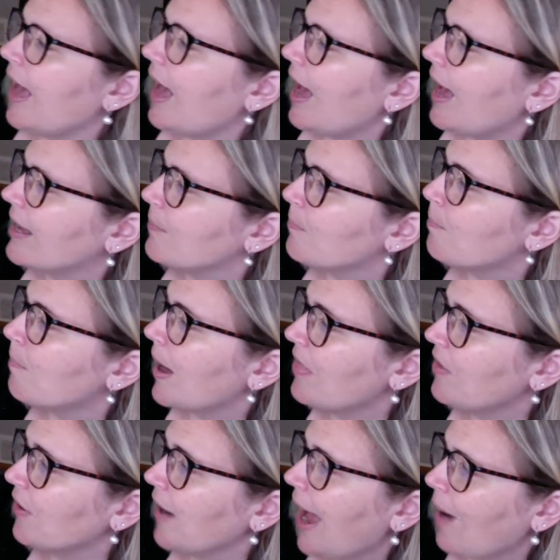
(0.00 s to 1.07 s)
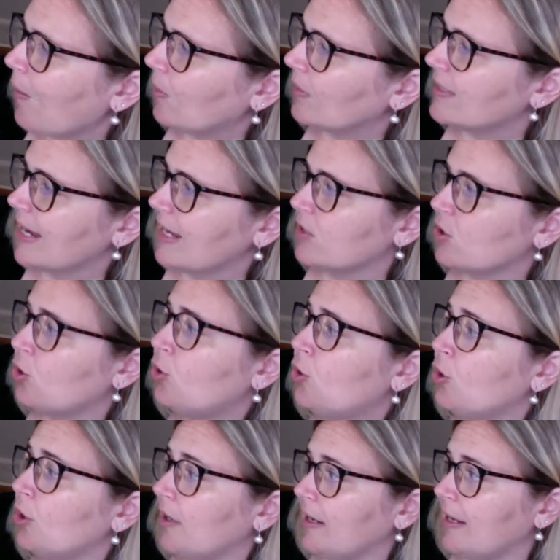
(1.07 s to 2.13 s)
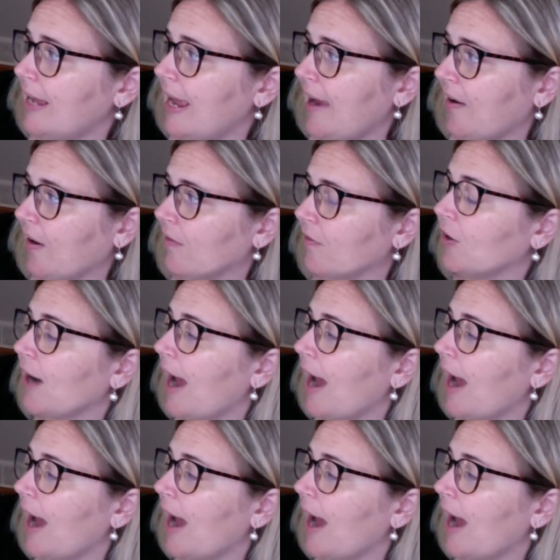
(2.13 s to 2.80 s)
A mother owl takes good care of her